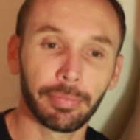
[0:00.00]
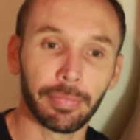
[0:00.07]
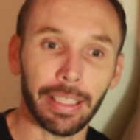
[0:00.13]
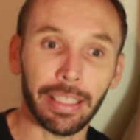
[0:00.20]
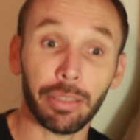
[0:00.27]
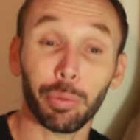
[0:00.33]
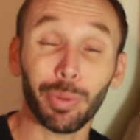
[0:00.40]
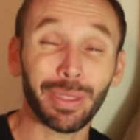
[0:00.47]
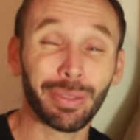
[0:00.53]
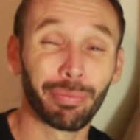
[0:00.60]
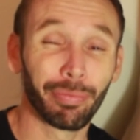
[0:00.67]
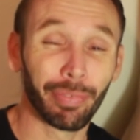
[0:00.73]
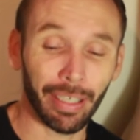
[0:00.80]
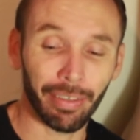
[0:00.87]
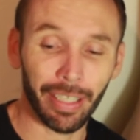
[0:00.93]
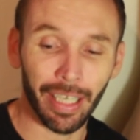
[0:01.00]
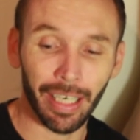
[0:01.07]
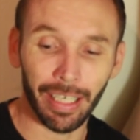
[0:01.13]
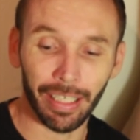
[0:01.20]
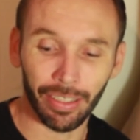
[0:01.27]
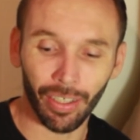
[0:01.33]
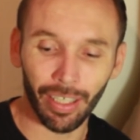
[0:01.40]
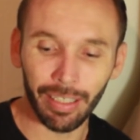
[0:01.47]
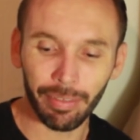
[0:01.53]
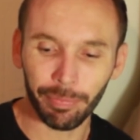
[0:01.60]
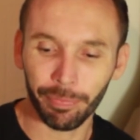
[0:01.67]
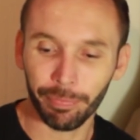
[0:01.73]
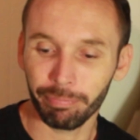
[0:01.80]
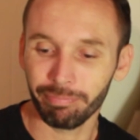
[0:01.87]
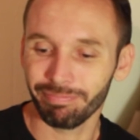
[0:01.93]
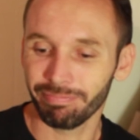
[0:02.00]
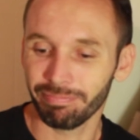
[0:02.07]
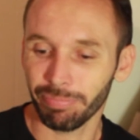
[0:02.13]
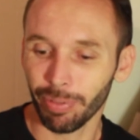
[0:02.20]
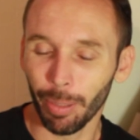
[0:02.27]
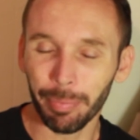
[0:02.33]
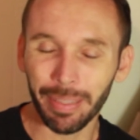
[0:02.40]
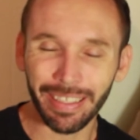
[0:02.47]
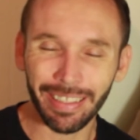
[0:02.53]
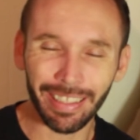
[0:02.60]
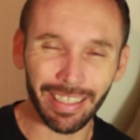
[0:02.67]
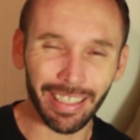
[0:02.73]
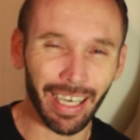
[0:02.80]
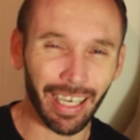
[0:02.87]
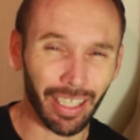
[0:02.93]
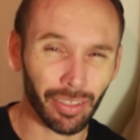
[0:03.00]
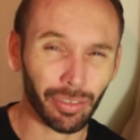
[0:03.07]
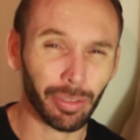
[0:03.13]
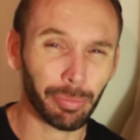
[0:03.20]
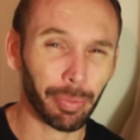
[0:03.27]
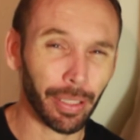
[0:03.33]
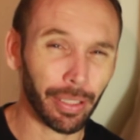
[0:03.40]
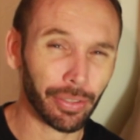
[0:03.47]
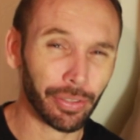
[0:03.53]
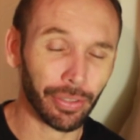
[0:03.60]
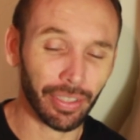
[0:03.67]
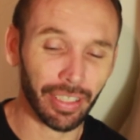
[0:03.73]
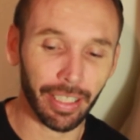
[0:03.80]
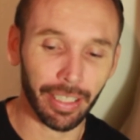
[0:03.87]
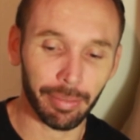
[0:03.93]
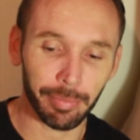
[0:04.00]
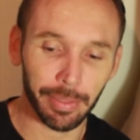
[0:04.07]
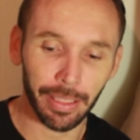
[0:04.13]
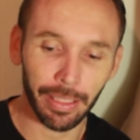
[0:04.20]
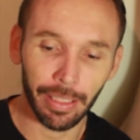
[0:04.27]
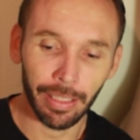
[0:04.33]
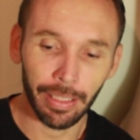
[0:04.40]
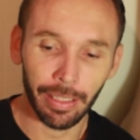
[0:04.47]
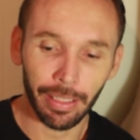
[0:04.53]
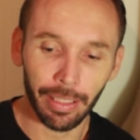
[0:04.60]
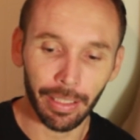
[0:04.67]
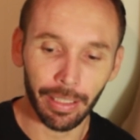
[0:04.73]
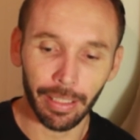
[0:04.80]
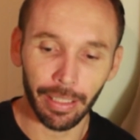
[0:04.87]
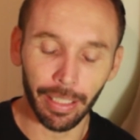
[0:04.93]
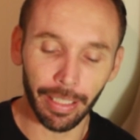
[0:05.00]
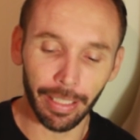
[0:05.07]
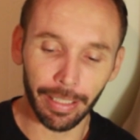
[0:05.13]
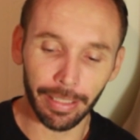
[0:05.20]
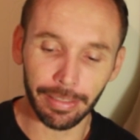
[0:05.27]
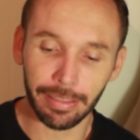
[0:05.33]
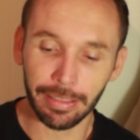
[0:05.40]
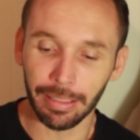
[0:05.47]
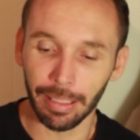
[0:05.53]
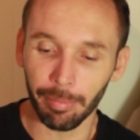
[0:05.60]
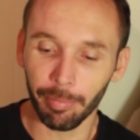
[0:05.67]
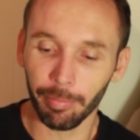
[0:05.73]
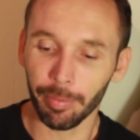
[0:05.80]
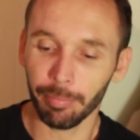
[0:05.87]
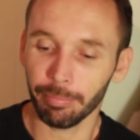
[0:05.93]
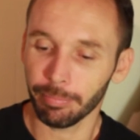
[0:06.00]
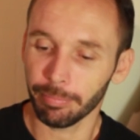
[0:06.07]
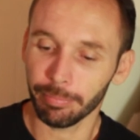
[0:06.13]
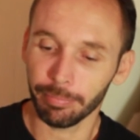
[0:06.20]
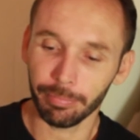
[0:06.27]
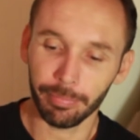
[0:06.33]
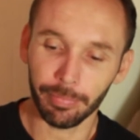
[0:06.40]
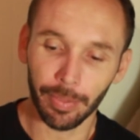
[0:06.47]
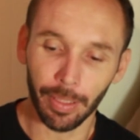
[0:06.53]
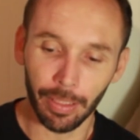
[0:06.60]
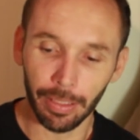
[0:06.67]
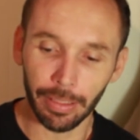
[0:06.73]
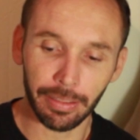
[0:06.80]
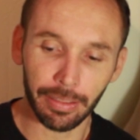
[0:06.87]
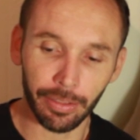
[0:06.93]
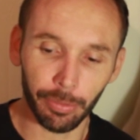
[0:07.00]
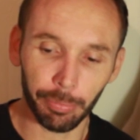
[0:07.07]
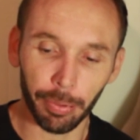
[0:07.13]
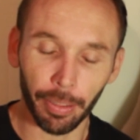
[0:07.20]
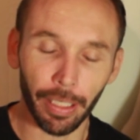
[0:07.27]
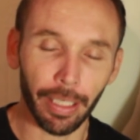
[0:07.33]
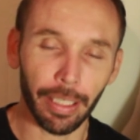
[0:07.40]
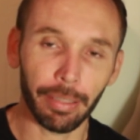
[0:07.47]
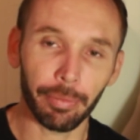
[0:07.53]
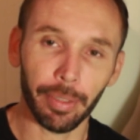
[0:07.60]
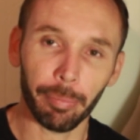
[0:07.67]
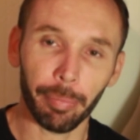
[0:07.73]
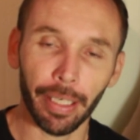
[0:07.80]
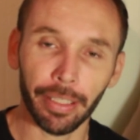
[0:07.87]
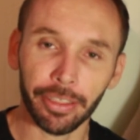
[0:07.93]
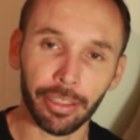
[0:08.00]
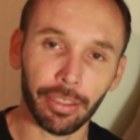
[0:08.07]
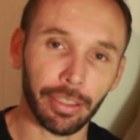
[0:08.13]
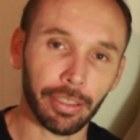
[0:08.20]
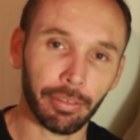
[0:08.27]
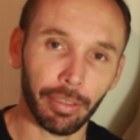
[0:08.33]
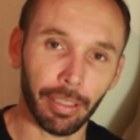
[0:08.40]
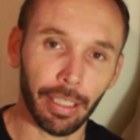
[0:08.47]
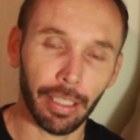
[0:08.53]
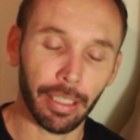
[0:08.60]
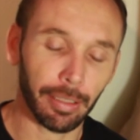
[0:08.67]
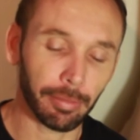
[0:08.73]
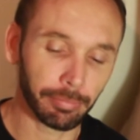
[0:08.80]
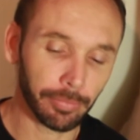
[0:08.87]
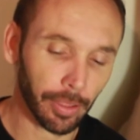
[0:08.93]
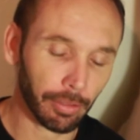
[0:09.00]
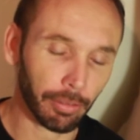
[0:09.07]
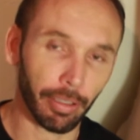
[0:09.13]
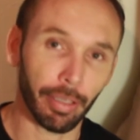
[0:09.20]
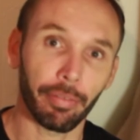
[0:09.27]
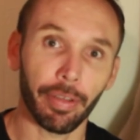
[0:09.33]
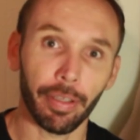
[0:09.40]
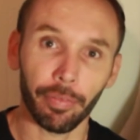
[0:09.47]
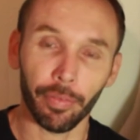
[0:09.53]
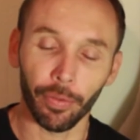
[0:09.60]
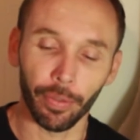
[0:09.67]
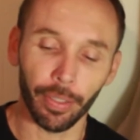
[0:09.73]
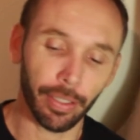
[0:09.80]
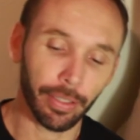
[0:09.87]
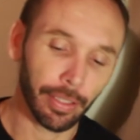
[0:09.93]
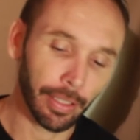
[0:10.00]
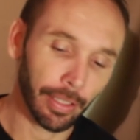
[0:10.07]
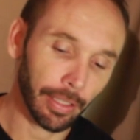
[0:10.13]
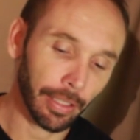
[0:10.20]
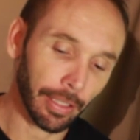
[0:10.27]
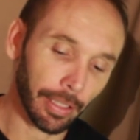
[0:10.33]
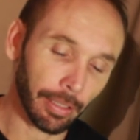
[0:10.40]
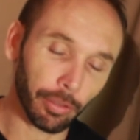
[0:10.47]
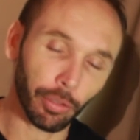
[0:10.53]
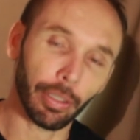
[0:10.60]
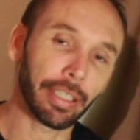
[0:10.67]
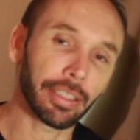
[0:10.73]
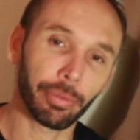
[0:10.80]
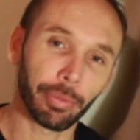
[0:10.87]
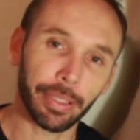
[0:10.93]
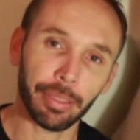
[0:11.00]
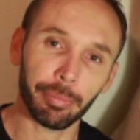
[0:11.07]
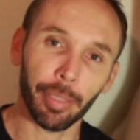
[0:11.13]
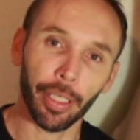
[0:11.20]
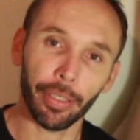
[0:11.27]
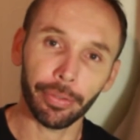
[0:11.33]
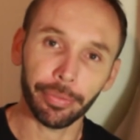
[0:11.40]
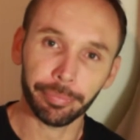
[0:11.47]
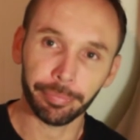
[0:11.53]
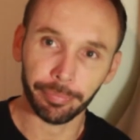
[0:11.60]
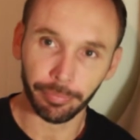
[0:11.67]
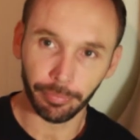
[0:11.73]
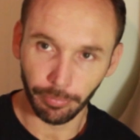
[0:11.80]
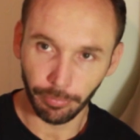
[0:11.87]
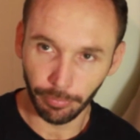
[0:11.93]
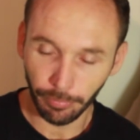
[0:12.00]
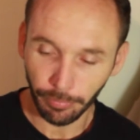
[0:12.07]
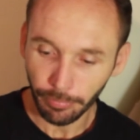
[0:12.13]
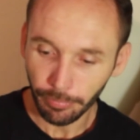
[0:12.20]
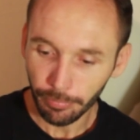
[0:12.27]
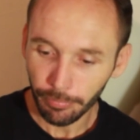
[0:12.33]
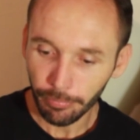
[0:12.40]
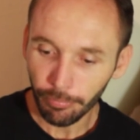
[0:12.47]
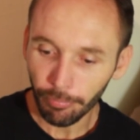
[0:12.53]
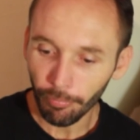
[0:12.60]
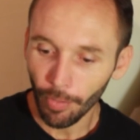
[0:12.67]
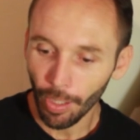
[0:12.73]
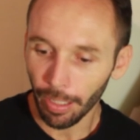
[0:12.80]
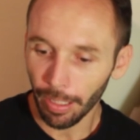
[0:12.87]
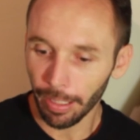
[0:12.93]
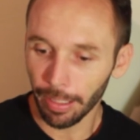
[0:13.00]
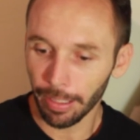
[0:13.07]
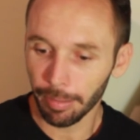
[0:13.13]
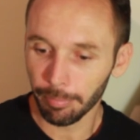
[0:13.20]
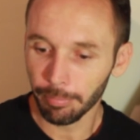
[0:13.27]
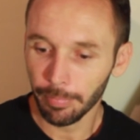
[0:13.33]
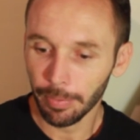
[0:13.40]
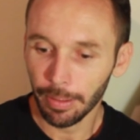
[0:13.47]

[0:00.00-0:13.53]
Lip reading: This was very hard. I have probably nearly 100 PS2 games. And some of them I still play with a passion, like, not Grand Theft Auto, Gran Turismo. Yeah,